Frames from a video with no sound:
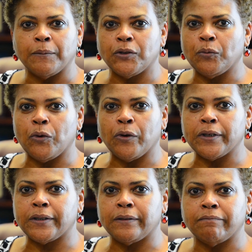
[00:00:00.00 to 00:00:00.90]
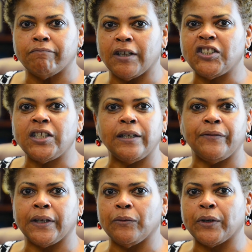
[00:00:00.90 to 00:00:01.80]
towards
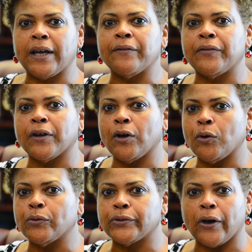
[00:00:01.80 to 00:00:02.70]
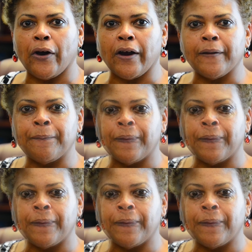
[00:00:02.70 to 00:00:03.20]
achieving whatever the goals are.